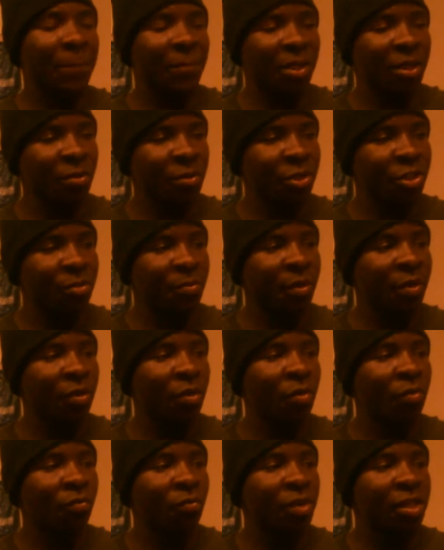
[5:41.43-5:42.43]
there should be
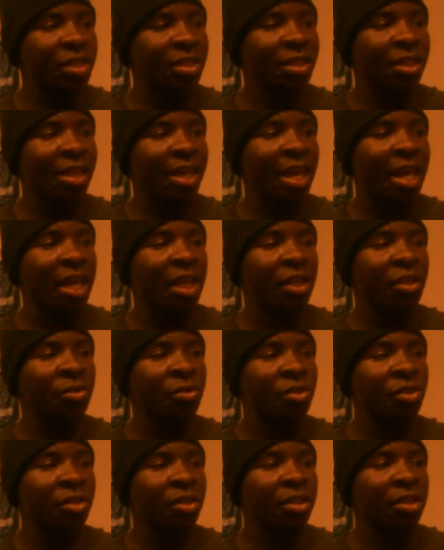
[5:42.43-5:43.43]
no reason that you
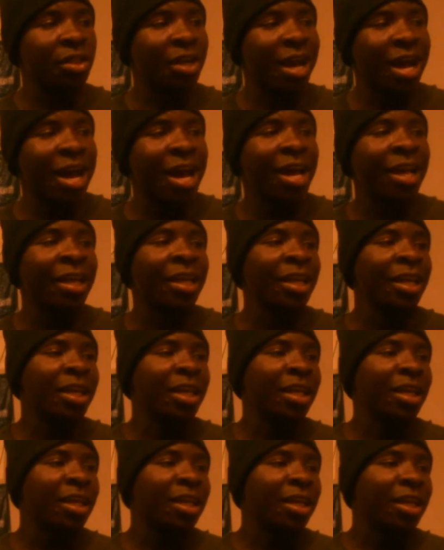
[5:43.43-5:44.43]
should tie
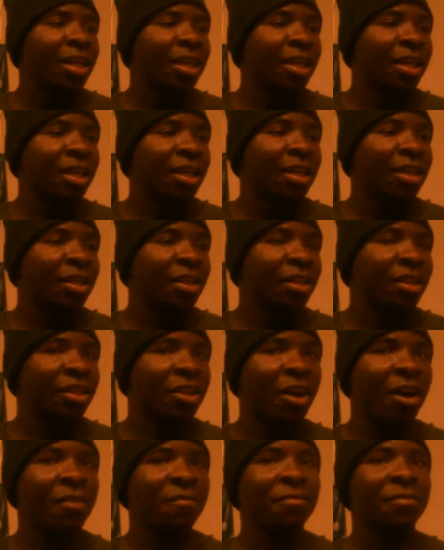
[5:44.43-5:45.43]

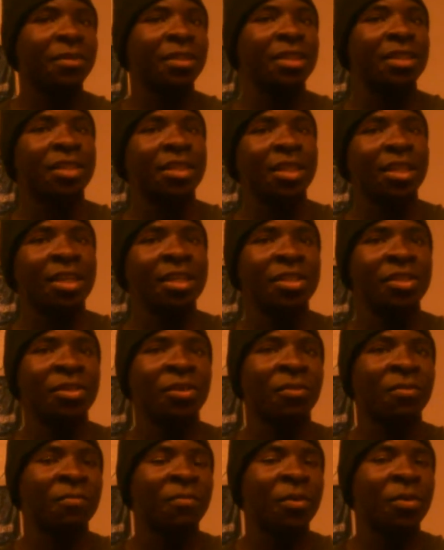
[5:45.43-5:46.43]
confidence into
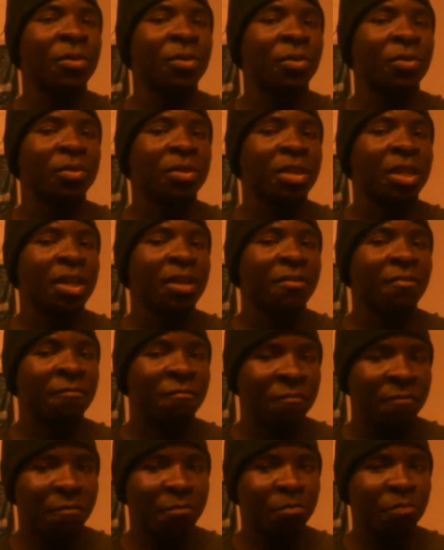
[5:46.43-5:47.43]
your photos.
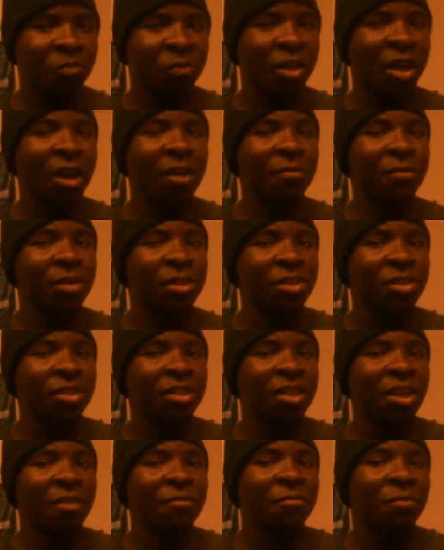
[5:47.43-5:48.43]
Confidence
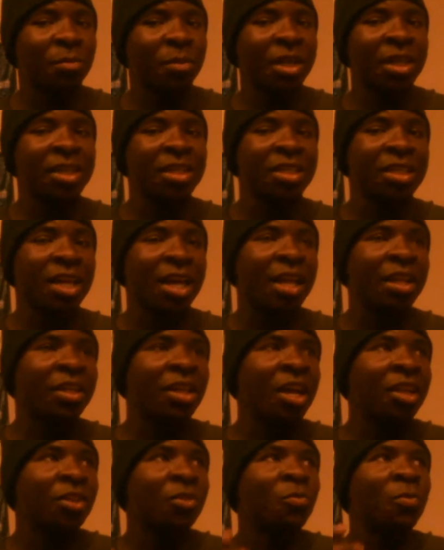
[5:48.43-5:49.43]
should come from inside,
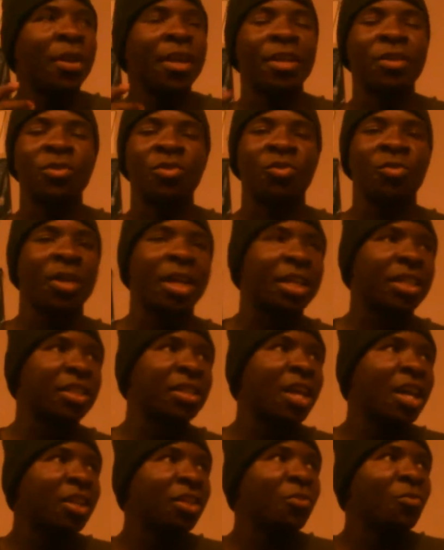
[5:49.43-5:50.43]
not the way you dress,
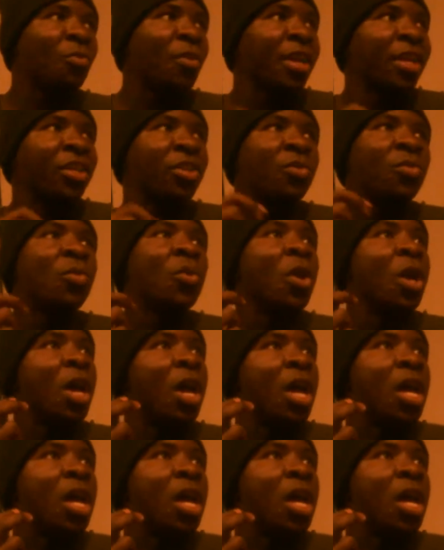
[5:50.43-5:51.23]
not the way you